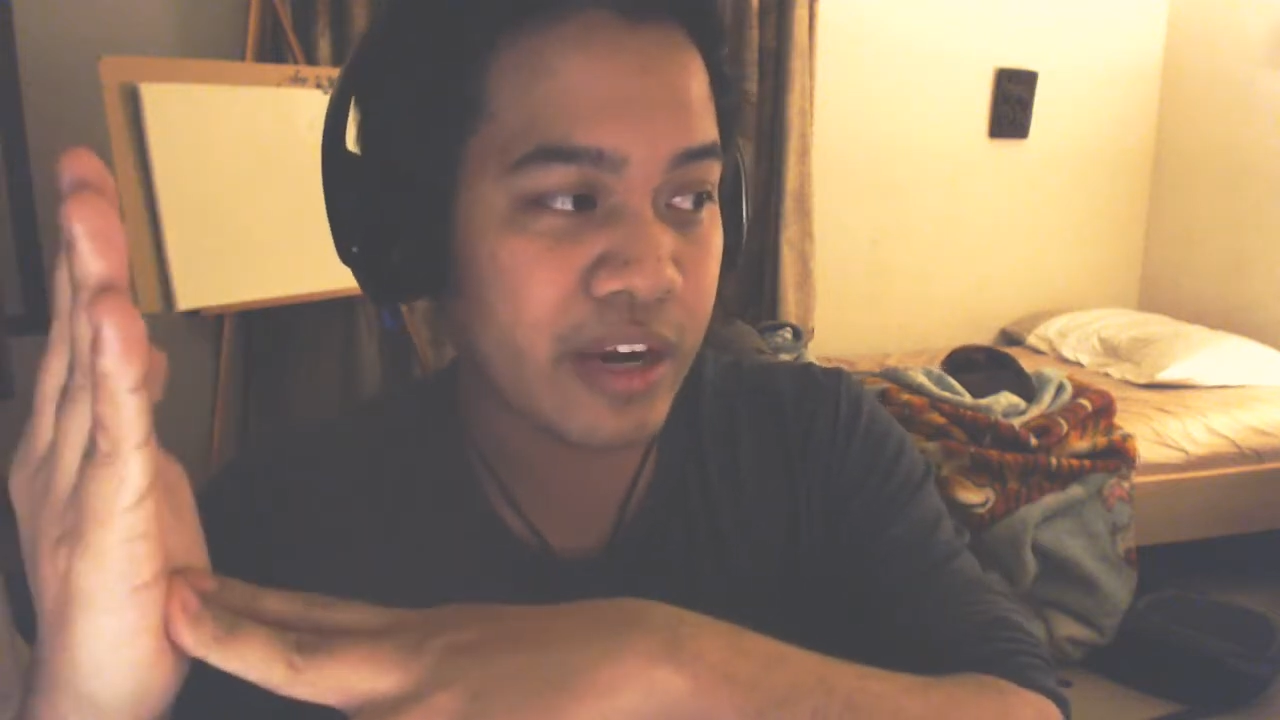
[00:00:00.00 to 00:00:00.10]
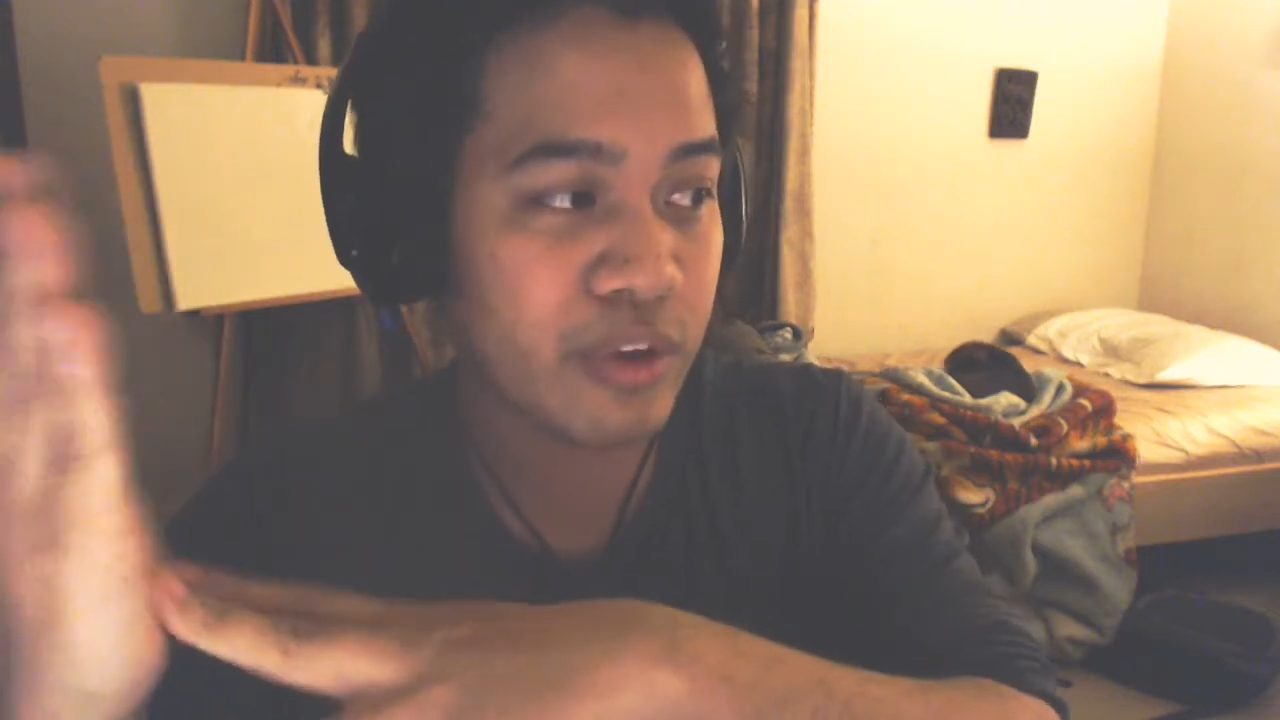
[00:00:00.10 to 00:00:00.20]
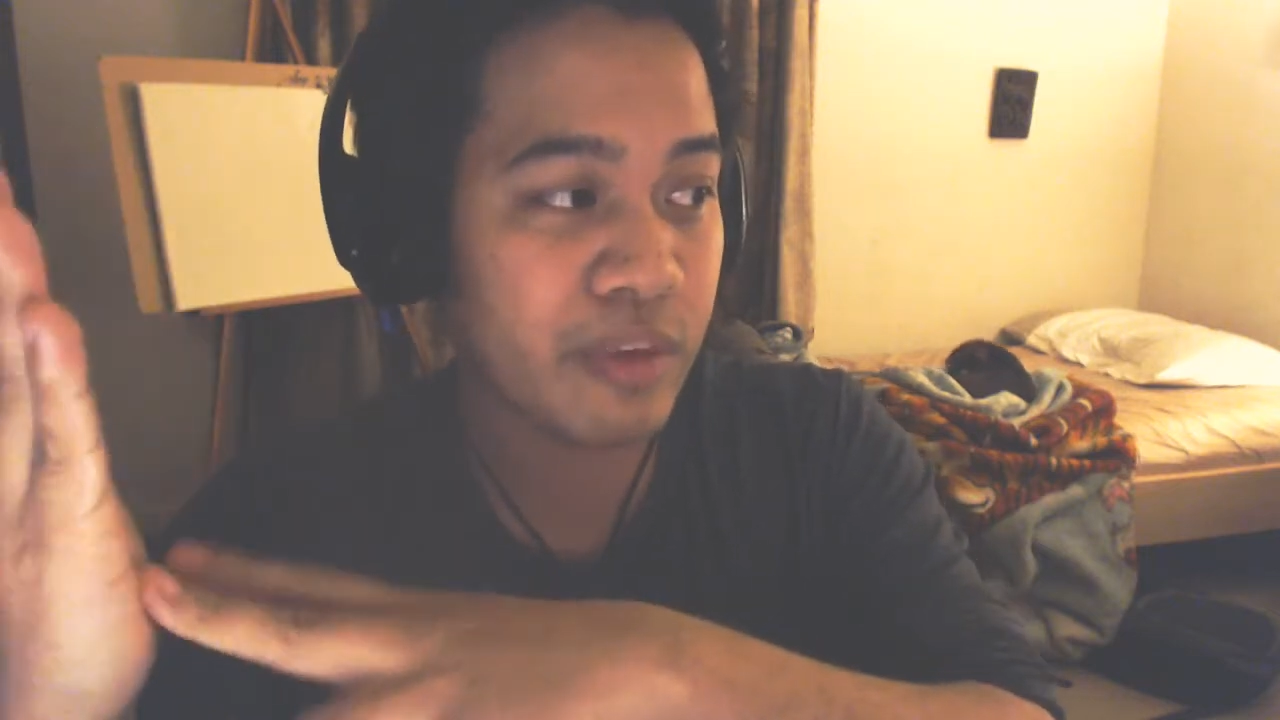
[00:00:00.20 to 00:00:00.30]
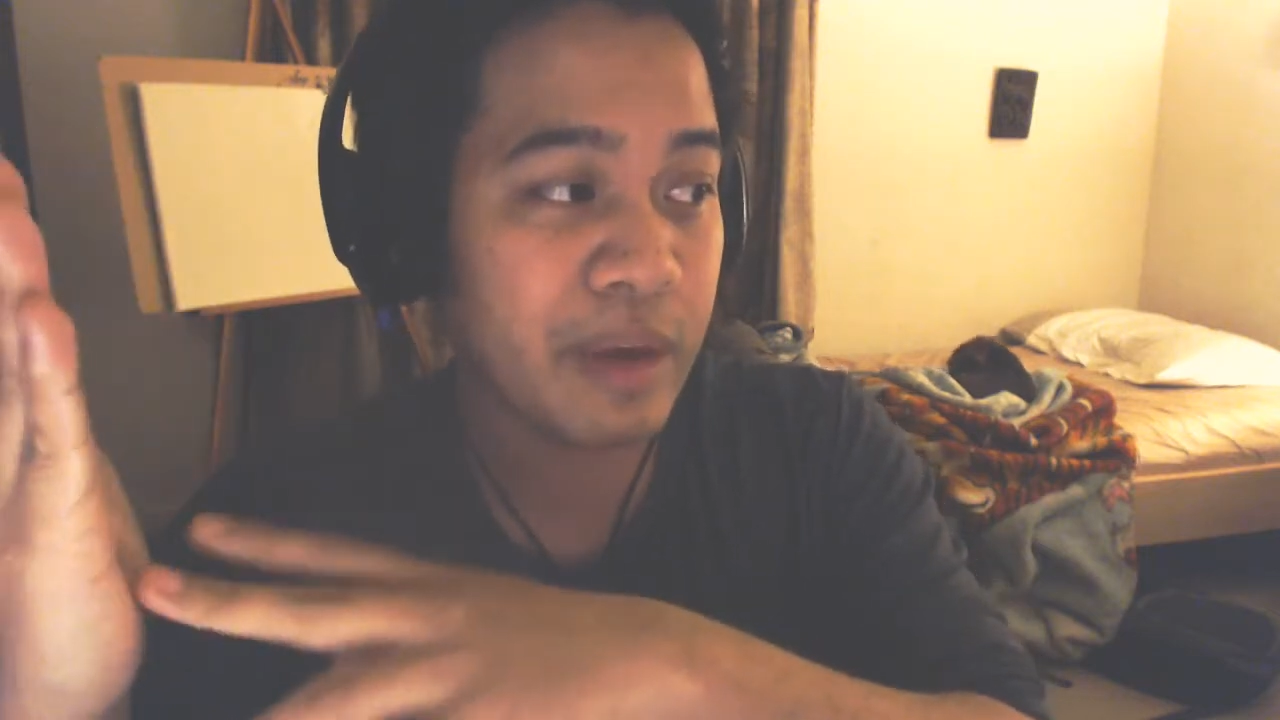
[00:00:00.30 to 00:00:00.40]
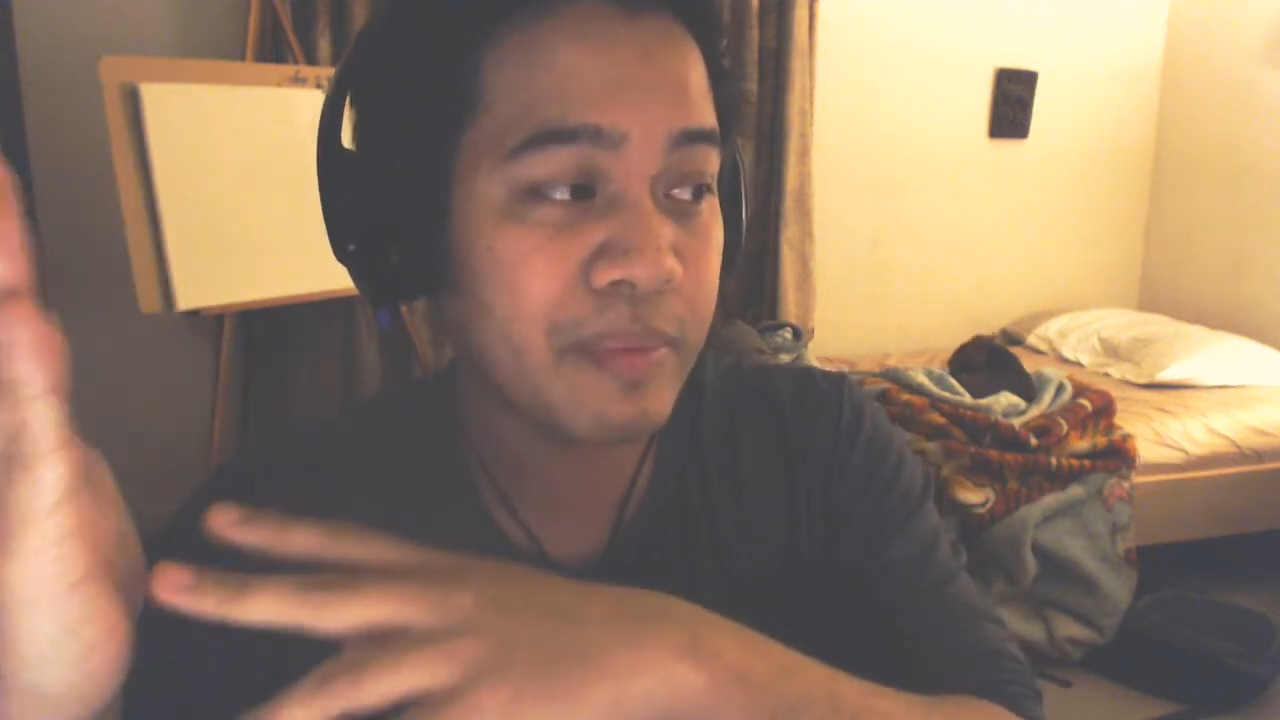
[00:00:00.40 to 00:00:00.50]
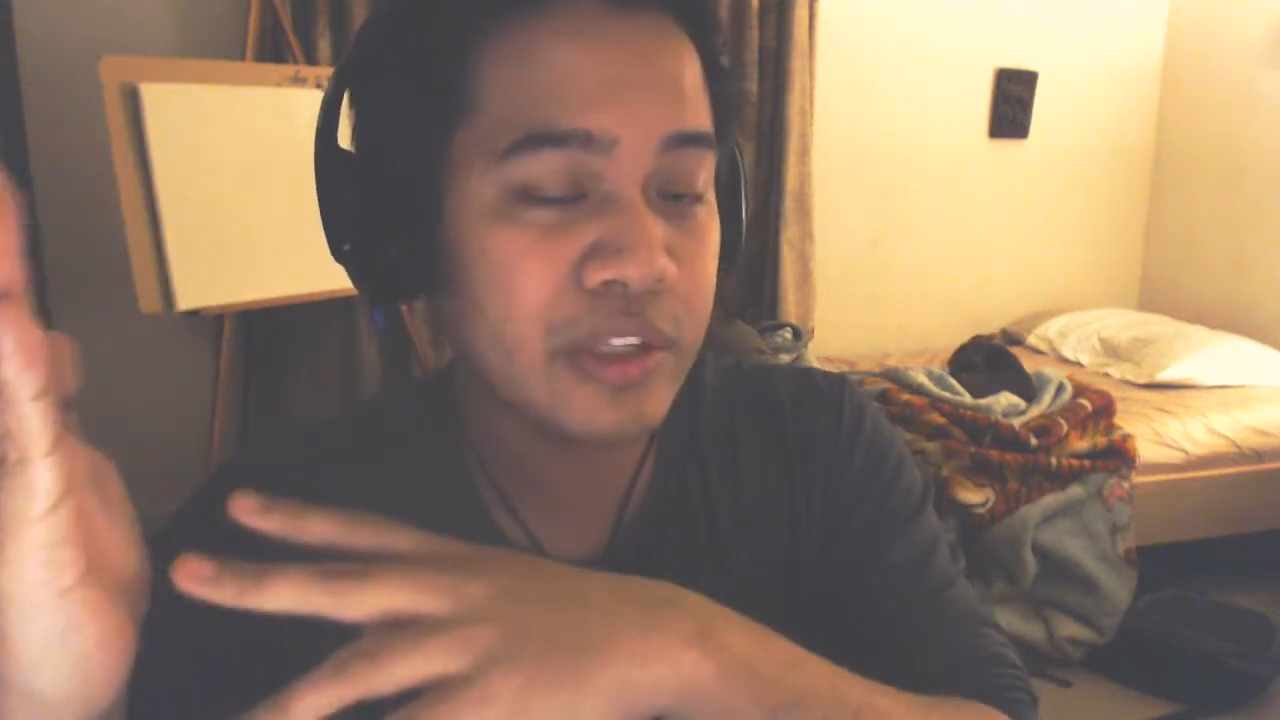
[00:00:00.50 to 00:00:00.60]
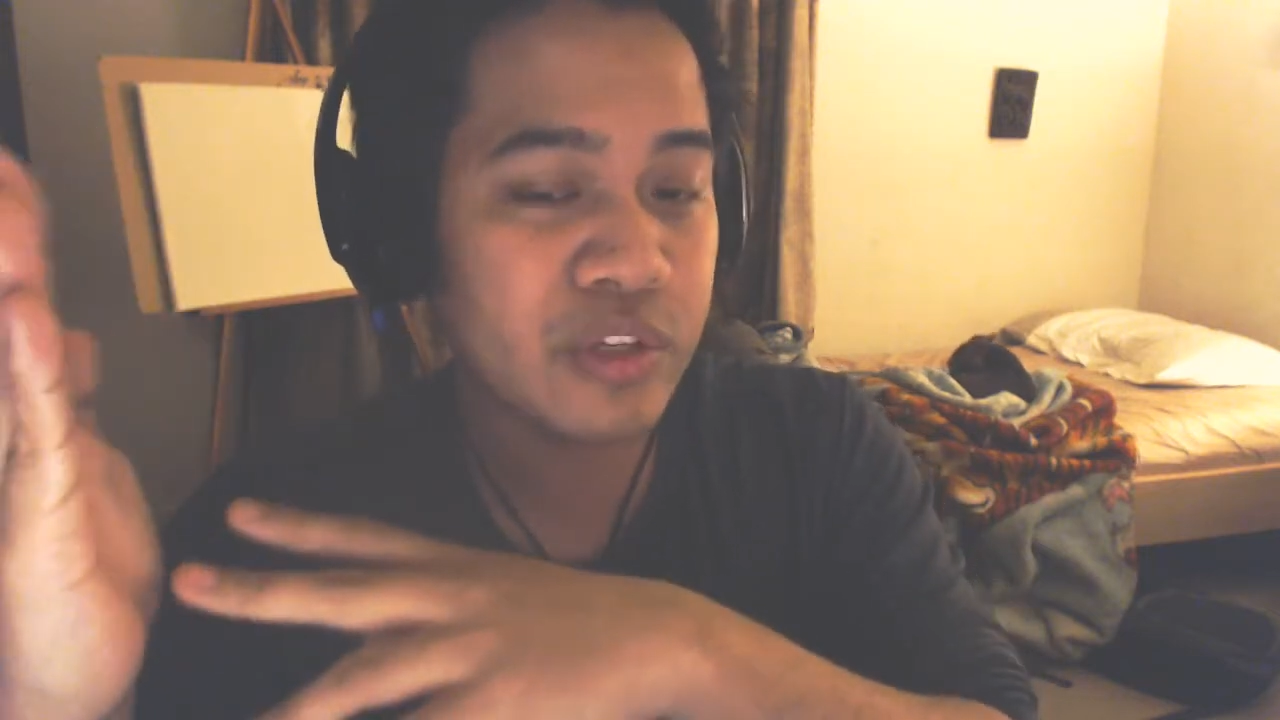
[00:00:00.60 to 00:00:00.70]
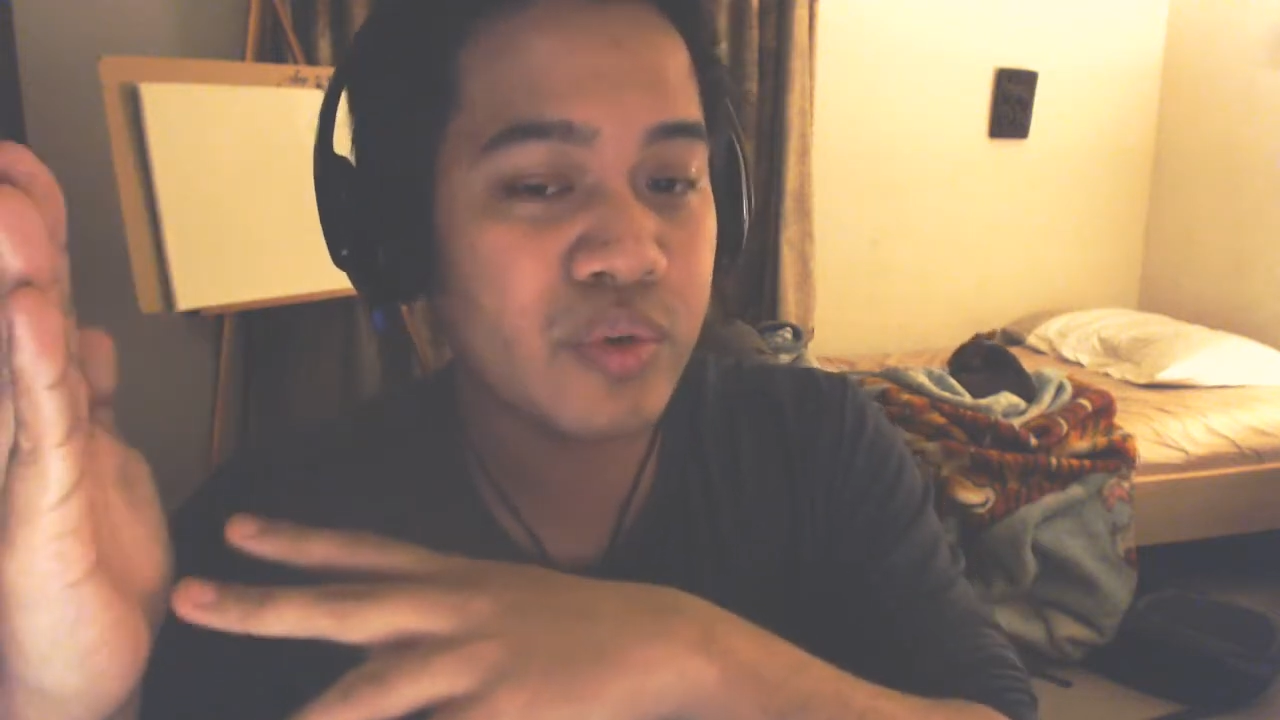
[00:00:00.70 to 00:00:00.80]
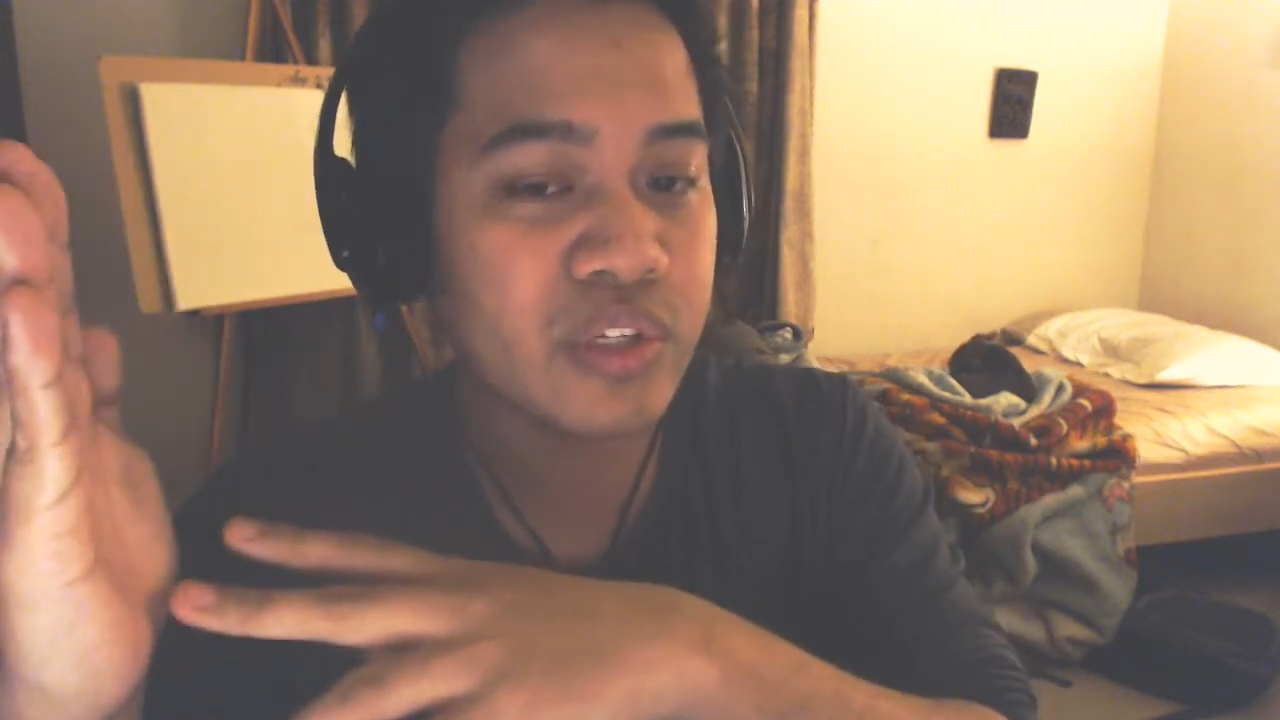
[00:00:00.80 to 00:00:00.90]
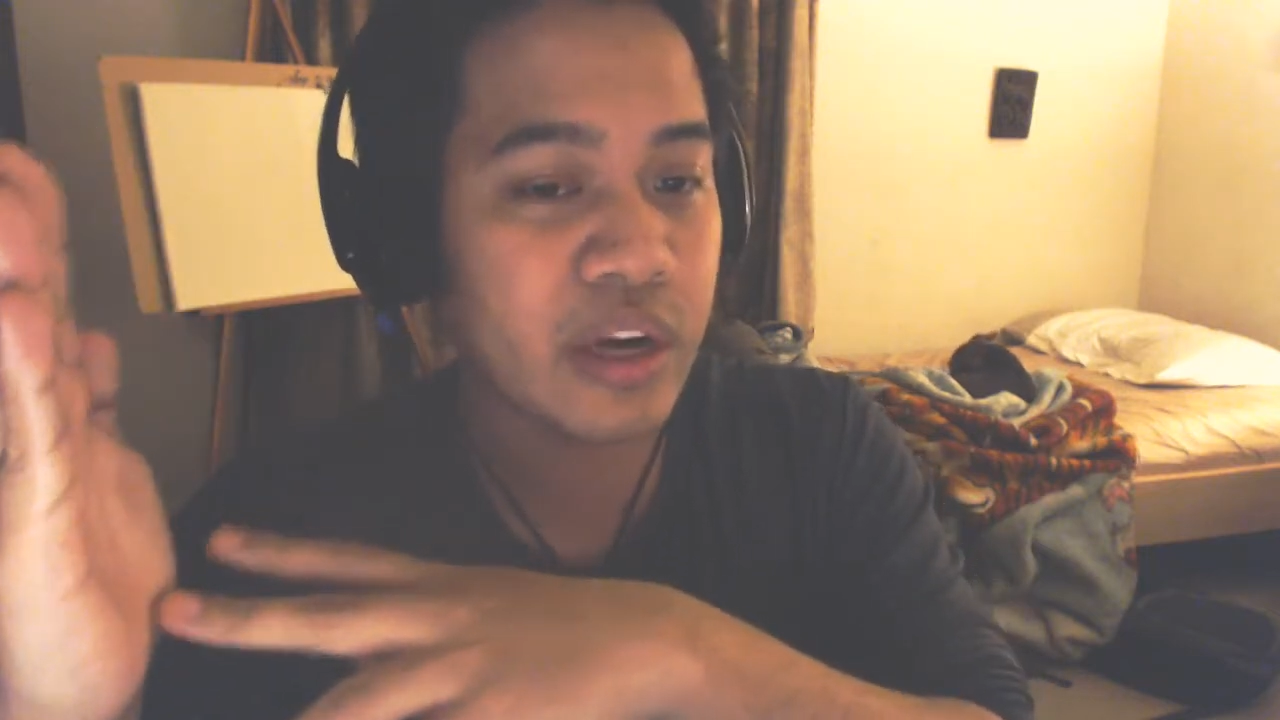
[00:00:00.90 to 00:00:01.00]
or they might be
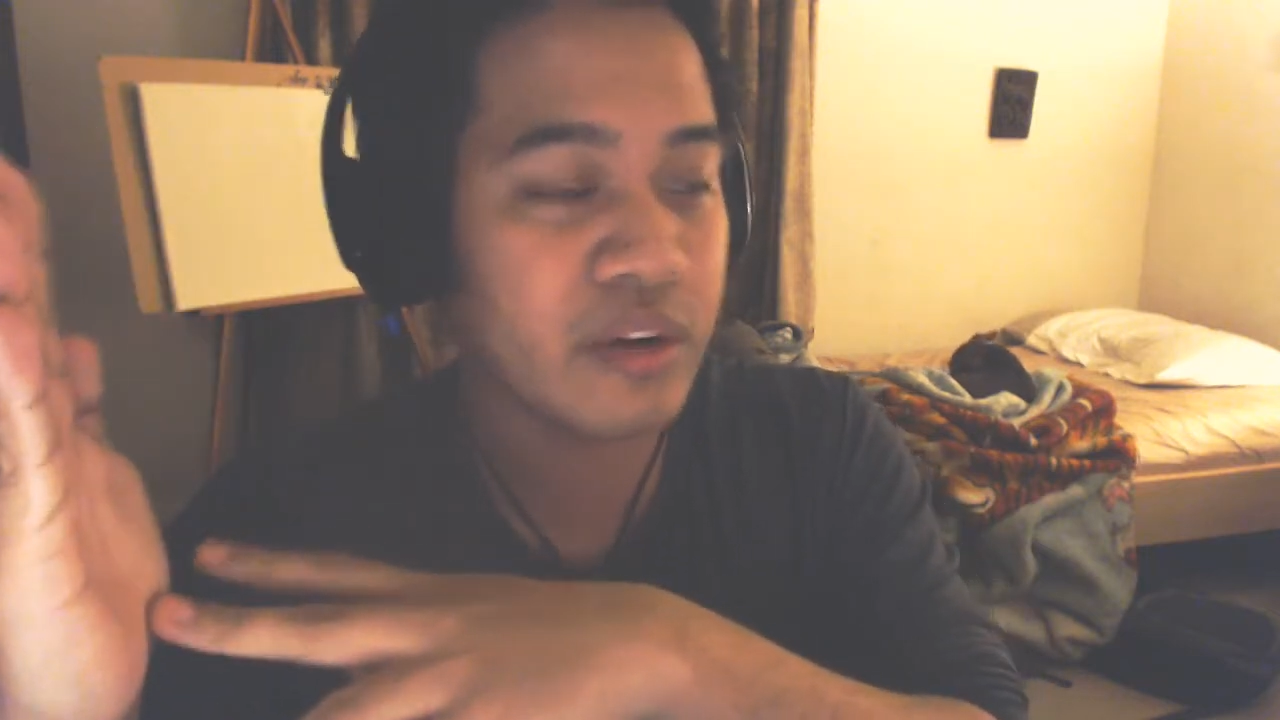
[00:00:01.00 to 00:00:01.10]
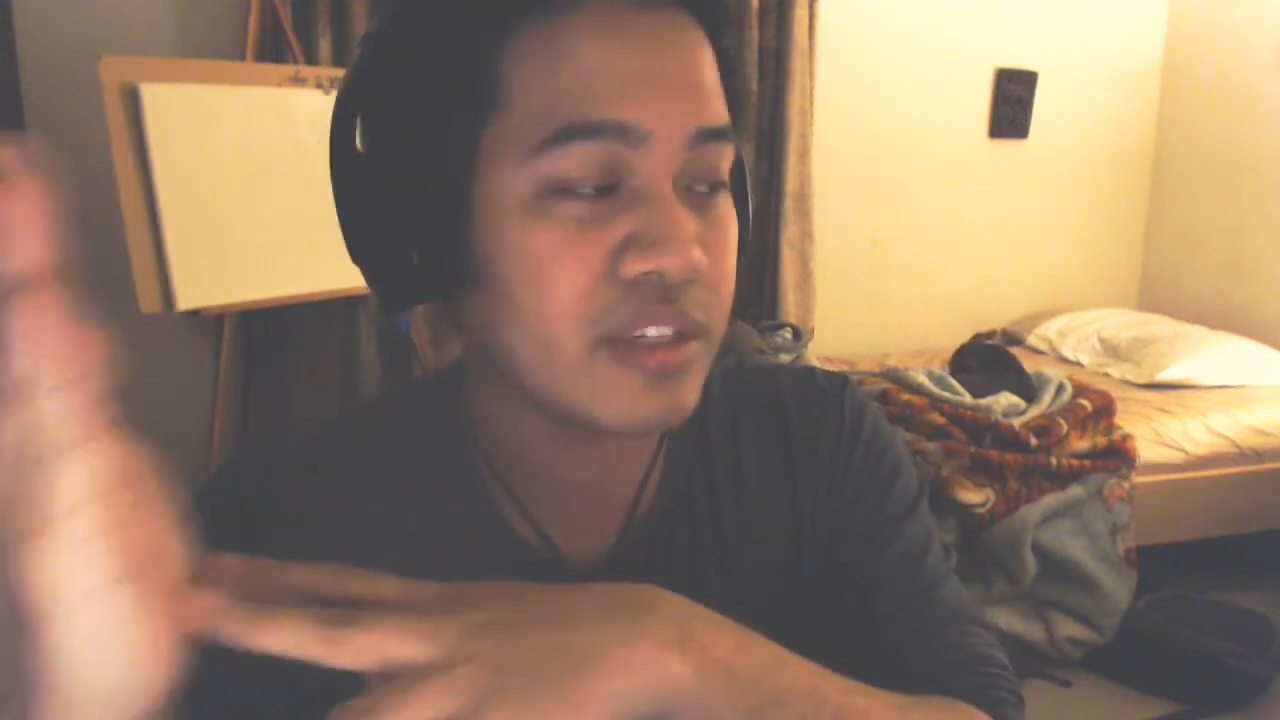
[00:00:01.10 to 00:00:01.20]
too scared